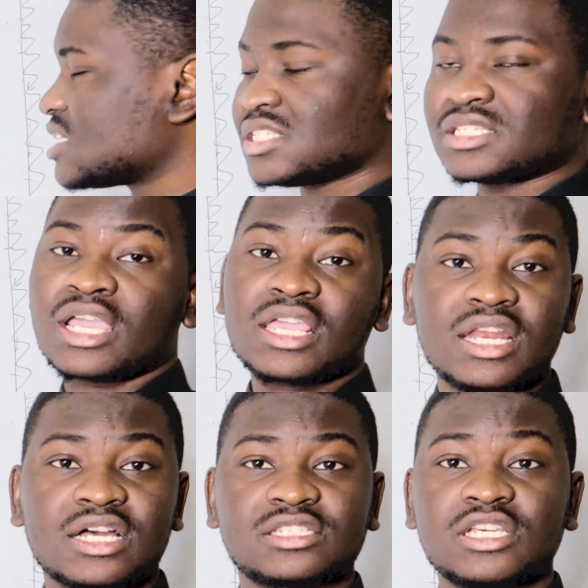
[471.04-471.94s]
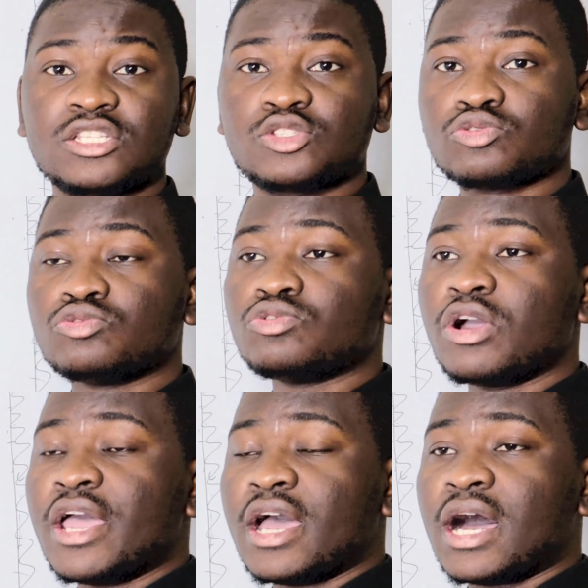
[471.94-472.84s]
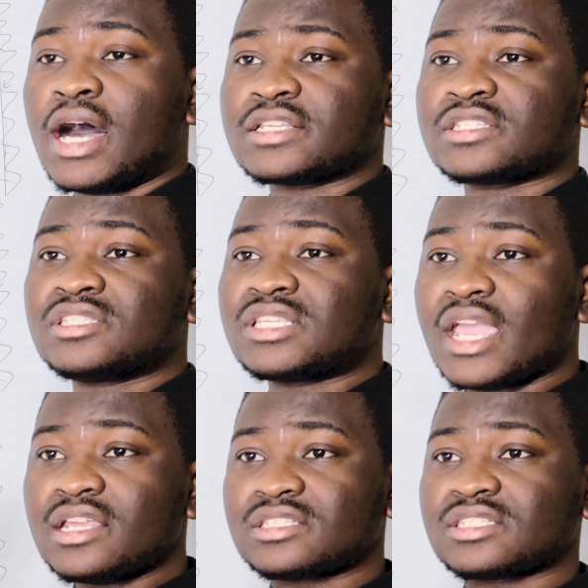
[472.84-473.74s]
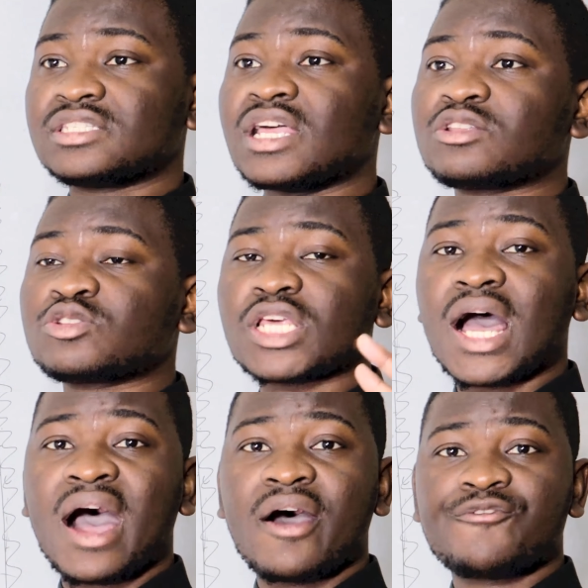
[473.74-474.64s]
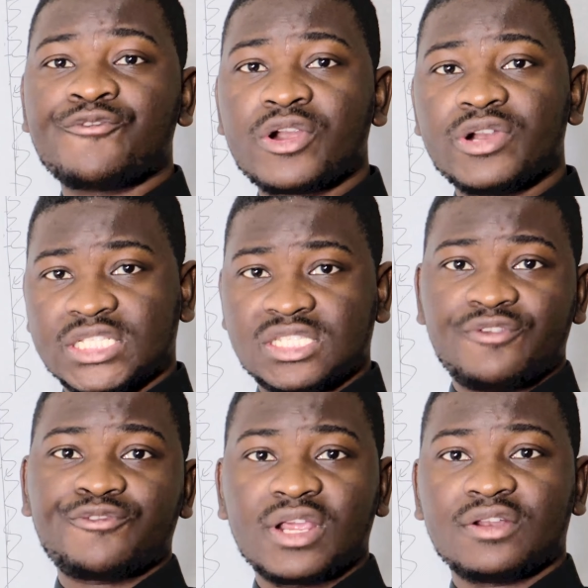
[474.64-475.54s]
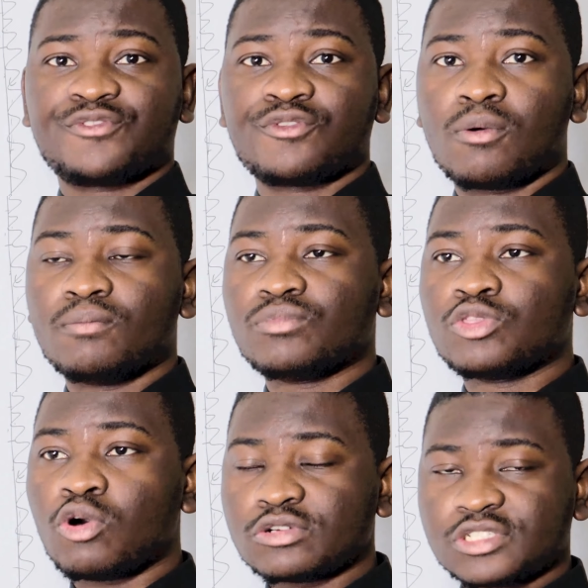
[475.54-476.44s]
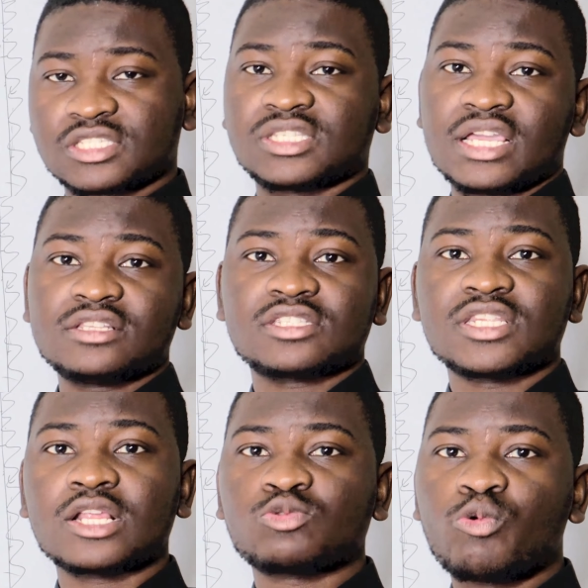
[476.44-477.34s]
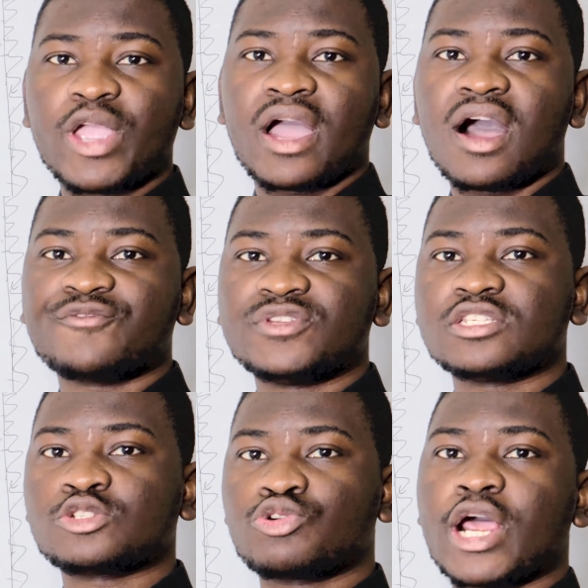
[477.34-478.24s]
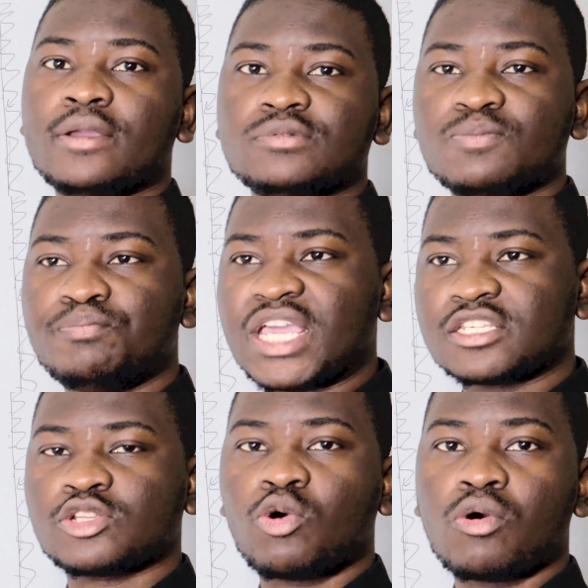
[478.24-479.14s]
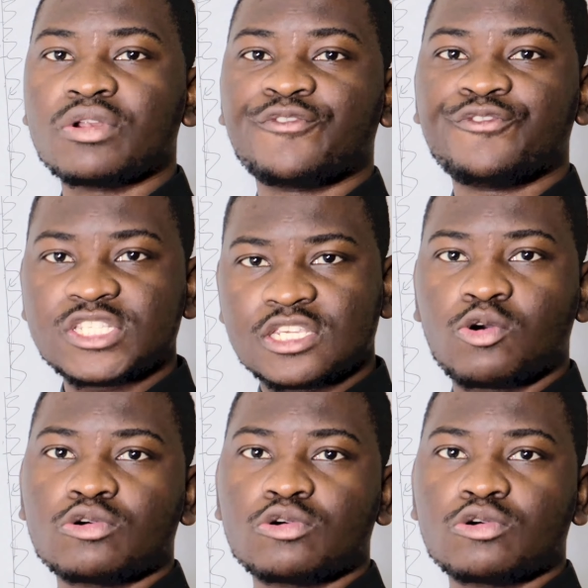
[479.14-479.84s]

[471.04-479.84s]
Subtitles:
is taking us into states that are very different from those states that we have described based on physical